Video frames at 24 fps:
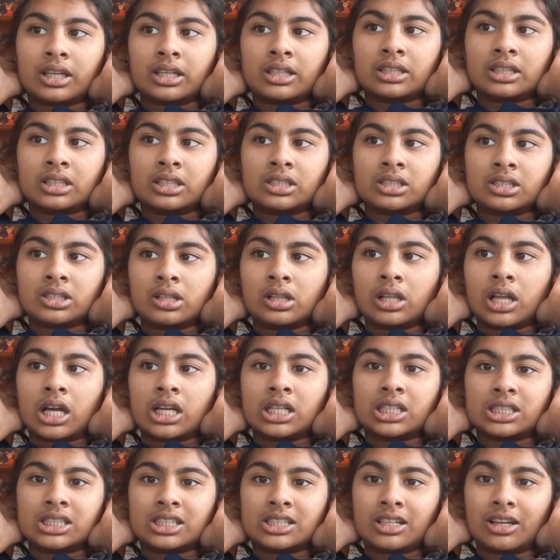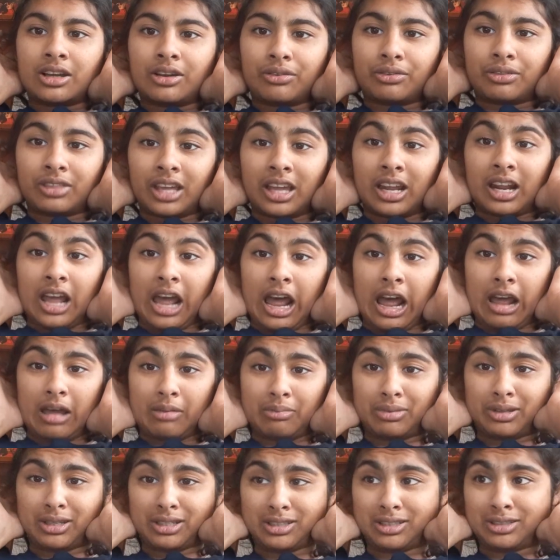there's a lot of stuff that
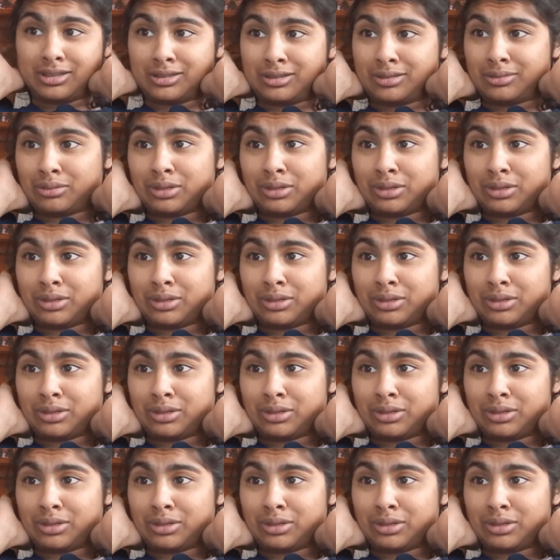happens